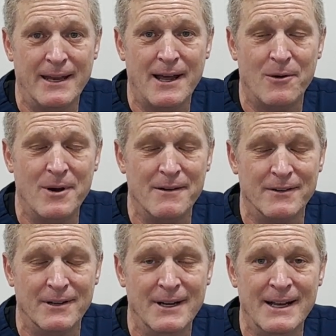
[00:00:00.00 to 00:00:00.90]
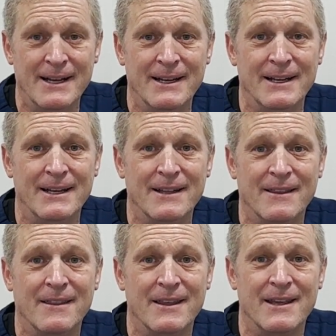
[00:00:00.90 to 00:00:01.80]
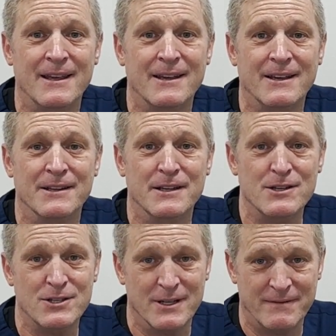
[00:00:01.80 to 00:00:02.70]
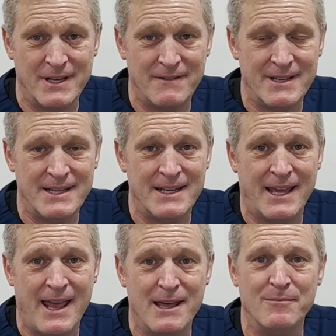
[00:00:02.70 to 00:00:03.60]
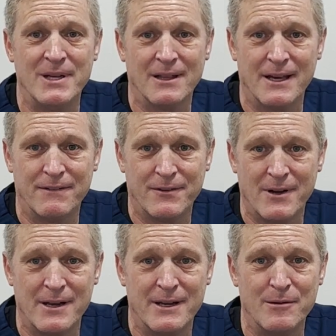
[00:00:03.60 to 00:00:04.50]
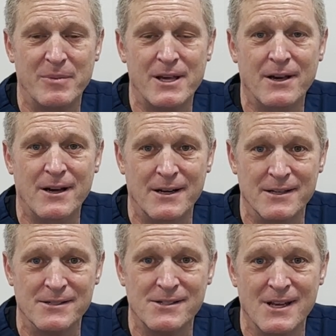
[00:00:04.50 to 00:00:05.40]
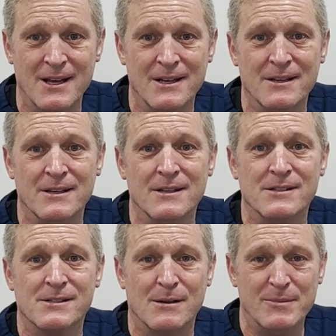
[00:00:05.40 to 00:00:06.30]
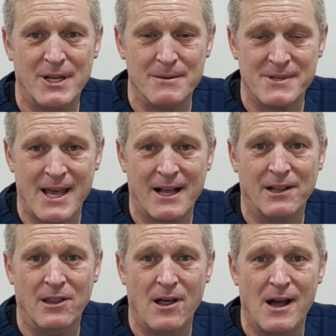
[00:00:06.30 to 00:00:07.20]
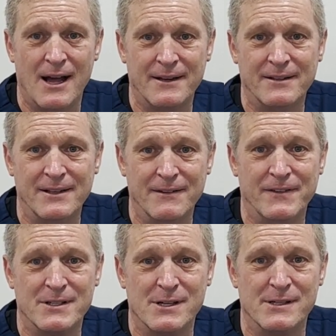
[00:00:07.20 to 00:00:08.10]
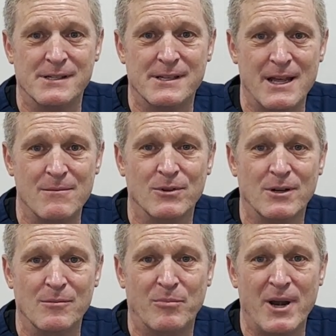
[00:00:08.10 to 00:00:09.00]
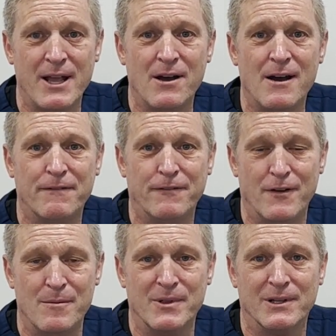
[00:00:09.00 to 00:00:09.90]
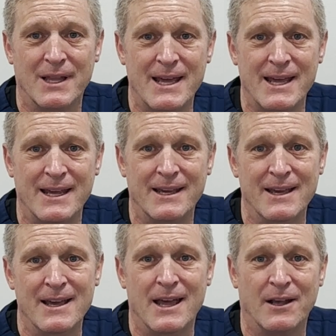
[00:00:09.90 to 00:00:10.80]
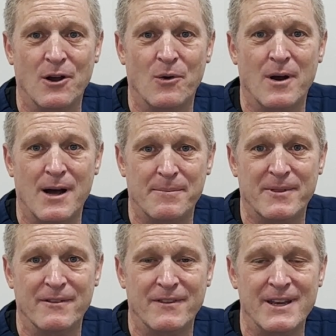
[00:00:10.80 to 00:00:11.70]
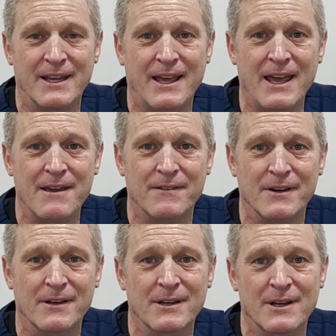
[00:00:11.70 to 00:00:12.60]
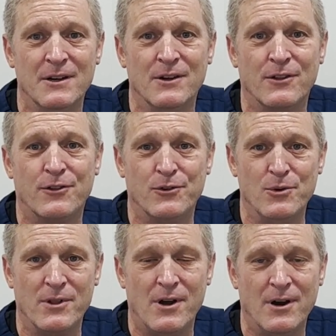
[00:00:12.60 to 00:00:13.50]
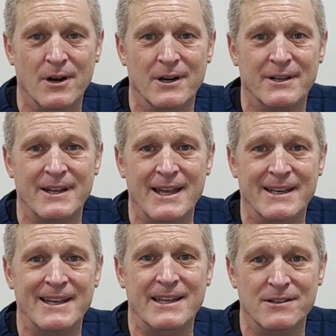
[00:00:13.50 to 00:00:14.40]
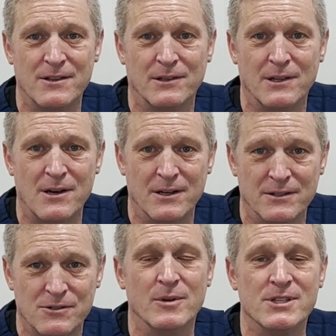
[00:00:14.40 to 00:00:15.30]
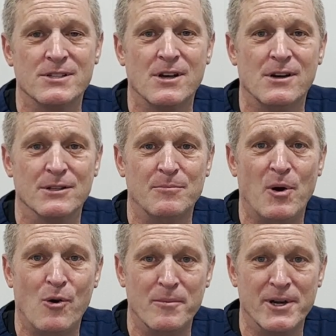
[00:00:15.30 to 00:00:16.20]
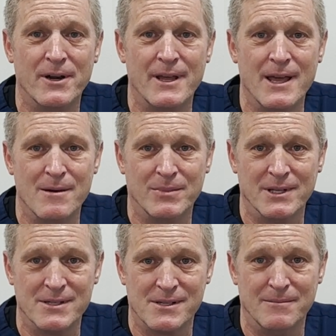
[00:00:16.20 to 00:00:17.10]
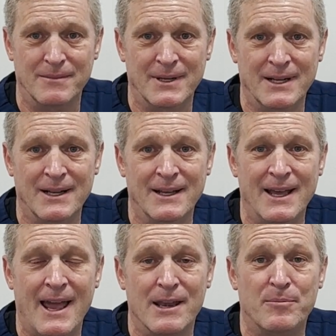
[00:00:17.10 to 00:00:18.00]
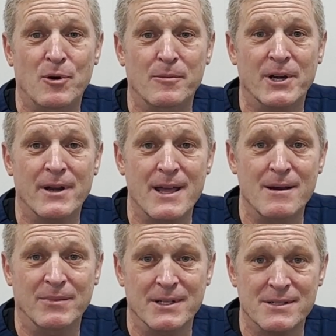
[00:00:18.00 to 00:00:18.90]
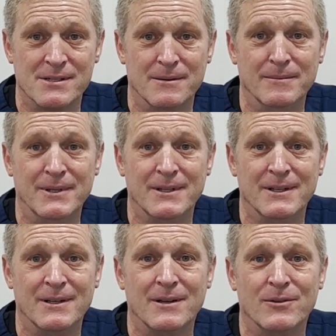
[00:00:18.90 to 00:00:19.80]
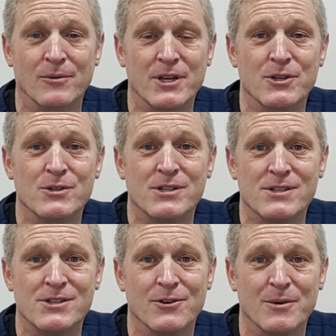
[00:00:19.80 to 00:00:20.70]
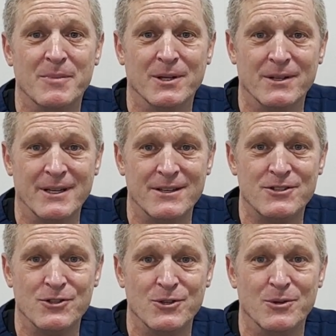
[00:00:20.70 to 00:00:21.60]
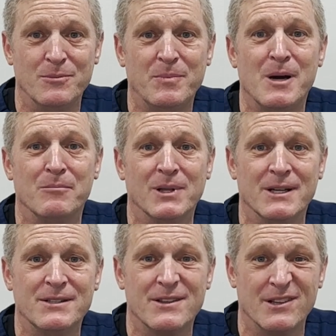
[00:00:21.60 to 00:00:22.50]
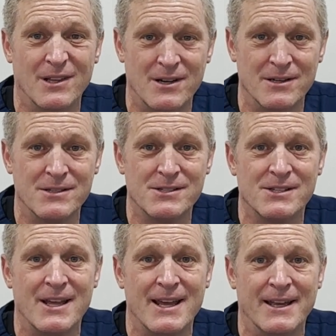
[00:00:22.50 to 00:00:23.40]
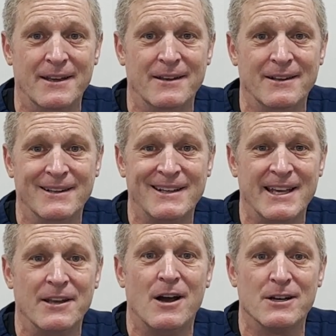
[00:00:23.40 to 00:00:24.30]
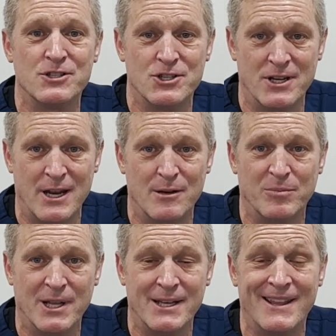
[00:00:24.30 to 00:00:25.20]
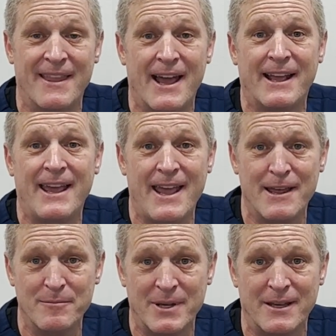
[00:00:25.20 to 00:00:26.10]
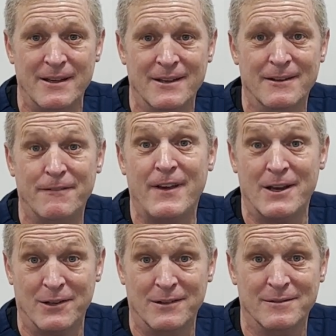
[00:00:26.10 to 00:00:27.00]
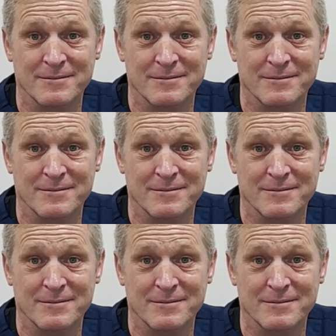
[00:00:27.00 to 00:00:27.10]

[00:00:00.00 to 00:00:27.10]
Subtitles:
However, the condition of DVT can be life-threatening because sometimes that clot, if it's unstable, can break off from the leg and go up the vena cava, through the heart and into the lungs, which is called a pulmonary embolism. And a pulmonary embolism reduces your ability to pump blood to the lungs and get oxygenated blood, and that can be fatal.